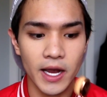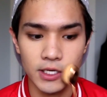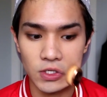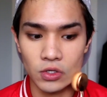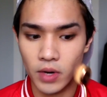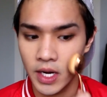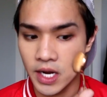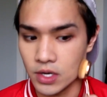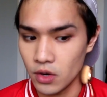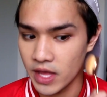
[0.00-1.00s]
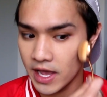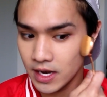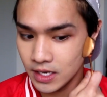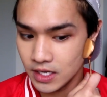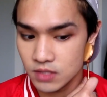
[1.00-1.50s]
I do, and I know
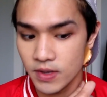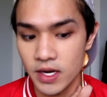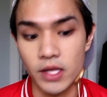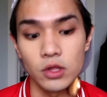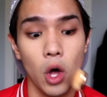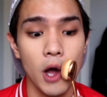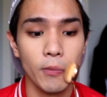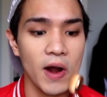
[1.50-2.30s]
that. It has been a long